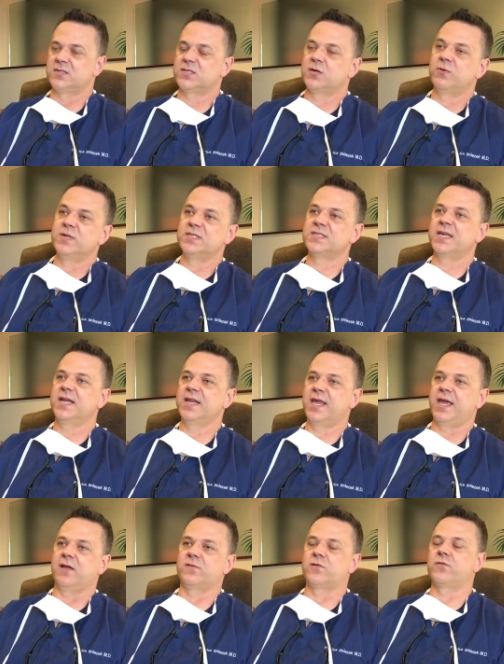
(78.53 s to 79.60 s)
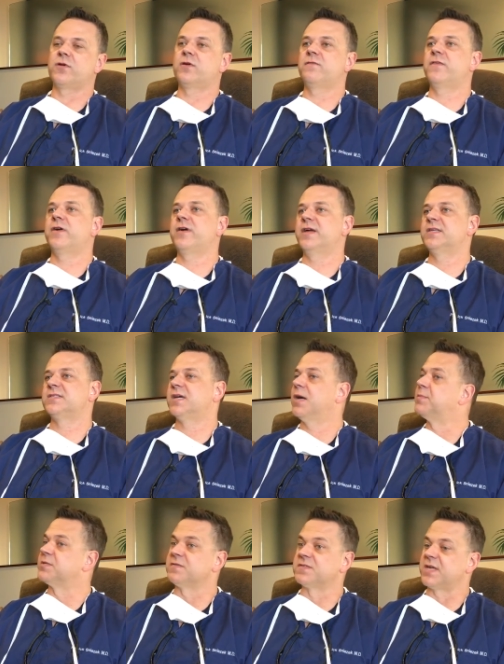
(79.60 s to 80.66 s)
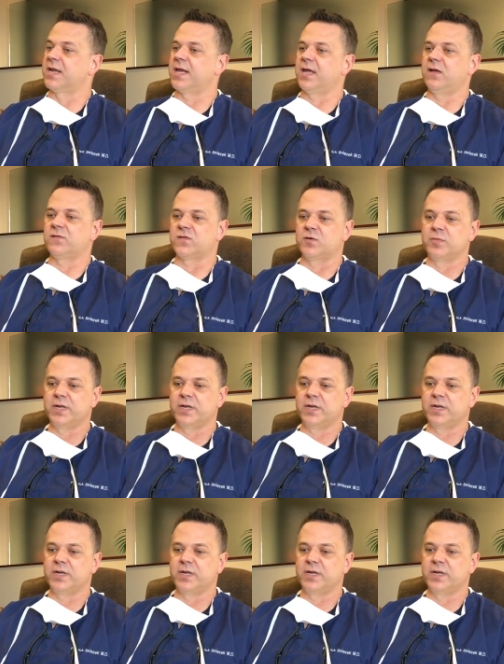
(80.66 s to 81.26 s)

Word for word: So in skin cancer, there are various types of skin cancer,